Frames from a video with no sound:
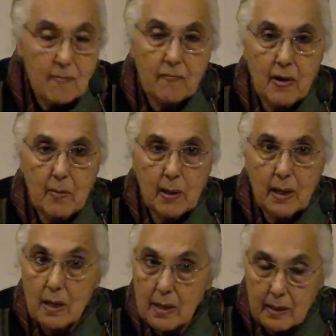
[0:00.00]

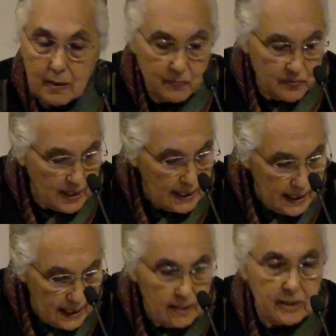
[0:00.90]
Weber gives
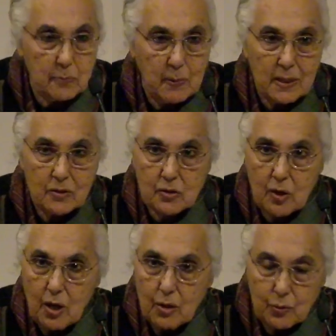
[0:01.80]
little
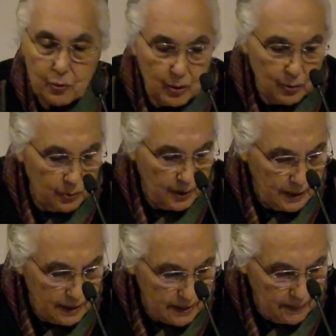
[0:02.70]
space to
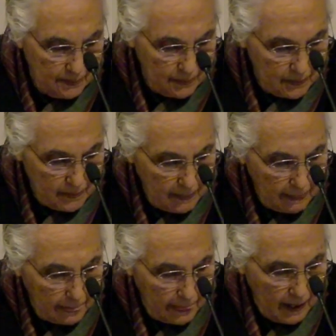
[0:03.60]
colonialism.
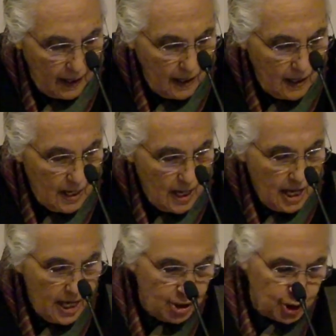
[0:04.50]

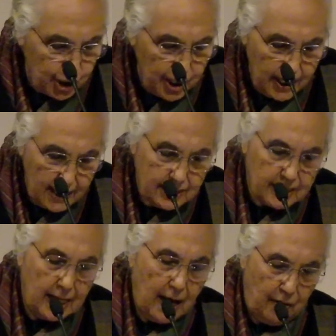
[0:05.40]
Asia
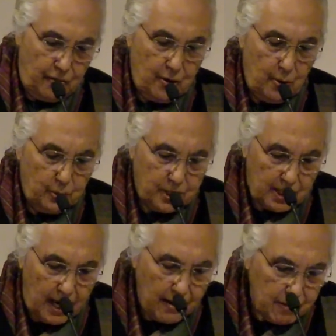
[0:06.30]
as the other was
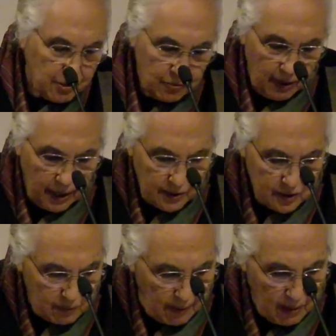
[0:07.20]

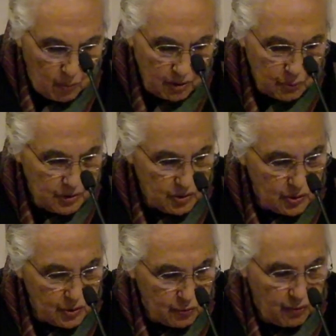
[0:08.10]
characterized by what was
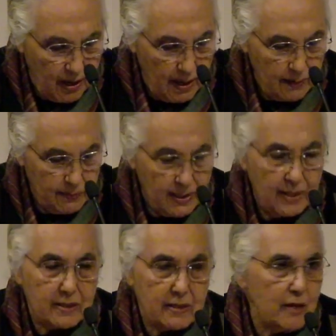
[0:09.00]
described
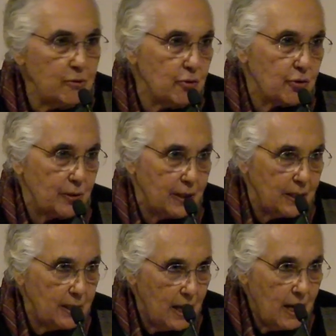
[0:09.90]

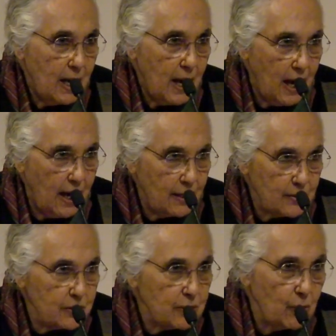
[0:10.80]
essentially
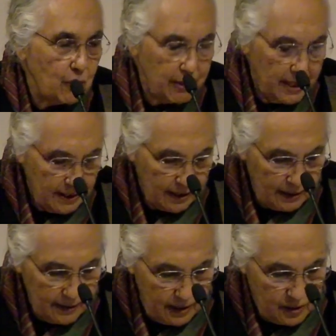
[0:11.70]
as
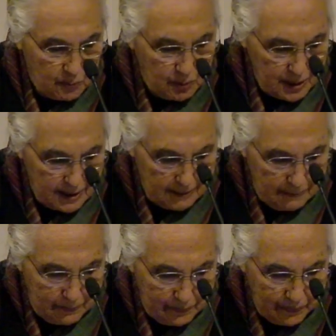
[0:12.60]
Oriental despotism.